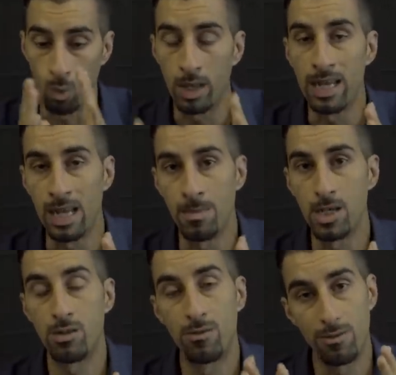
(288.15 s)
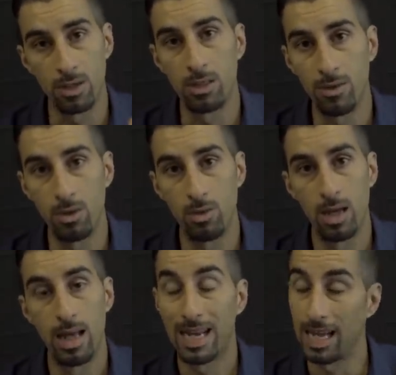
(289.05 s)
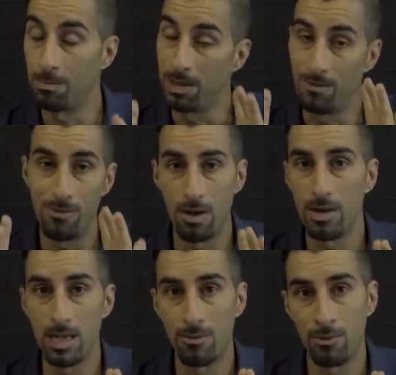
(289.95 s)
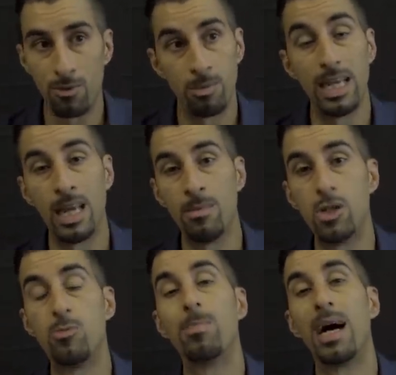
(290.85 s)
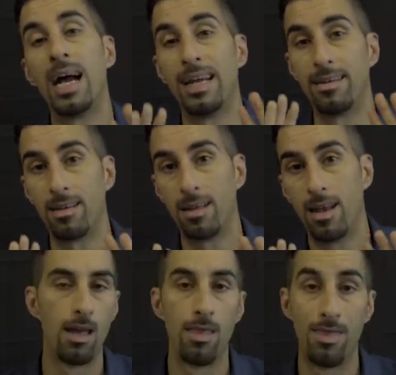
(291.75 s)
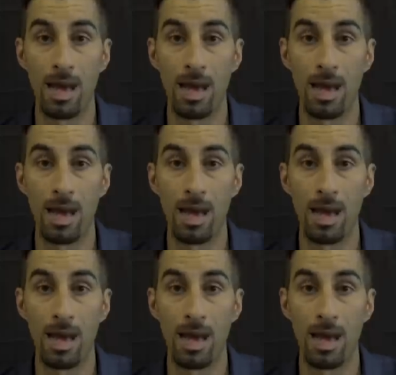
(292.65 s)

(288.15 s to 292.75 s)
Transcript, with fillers: one image in front of you can be very different from the image behind.